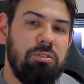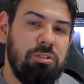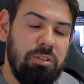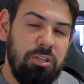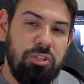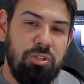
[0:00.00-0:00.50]

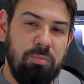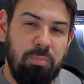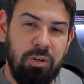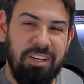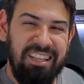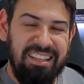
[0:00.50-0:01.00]
So this should
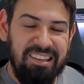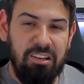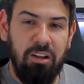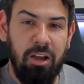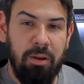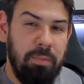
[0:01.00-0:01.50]
put it in
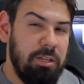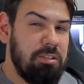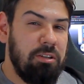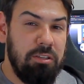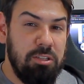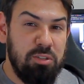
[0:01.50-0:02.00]
line, based
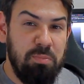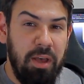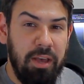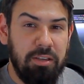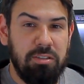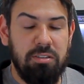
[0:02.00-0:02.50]
on these
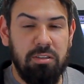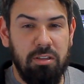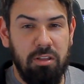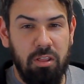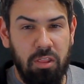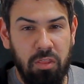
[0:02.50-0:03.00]
specs,
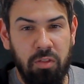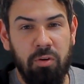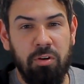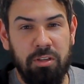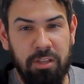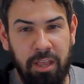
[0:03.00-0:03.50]

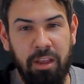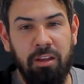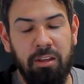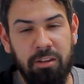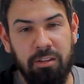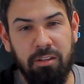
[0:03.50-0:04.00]

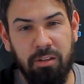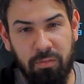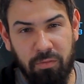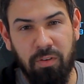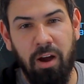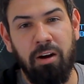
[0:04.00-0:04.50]
3080
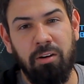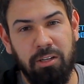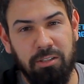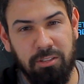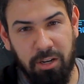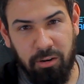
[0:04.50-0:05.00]
firing
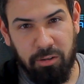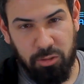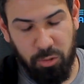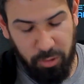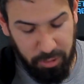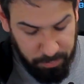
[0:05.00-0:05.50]

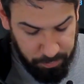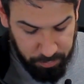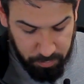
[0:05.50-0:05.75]
territory.